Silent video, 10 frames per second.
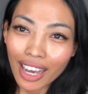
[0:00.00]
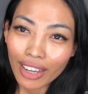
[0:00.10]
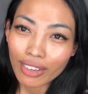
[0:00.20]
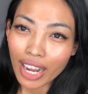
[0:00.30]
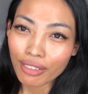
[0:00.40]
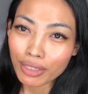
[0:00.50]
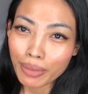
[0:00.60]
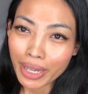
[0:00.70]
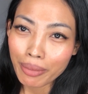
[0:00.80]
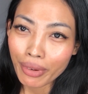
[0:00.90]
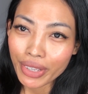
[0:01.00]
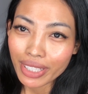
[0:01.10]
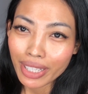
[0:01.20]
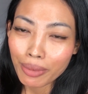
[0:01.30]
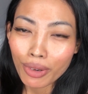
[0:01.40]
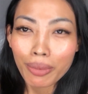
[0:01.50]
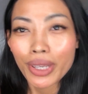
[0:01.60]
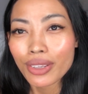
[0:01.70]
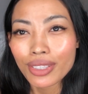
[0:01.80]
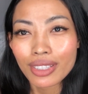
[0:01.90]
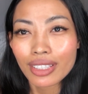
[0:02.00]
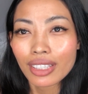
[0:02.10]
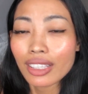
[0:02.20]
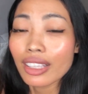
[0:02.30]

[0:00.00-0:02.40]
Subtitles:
I don't have to be embarrassed anymore because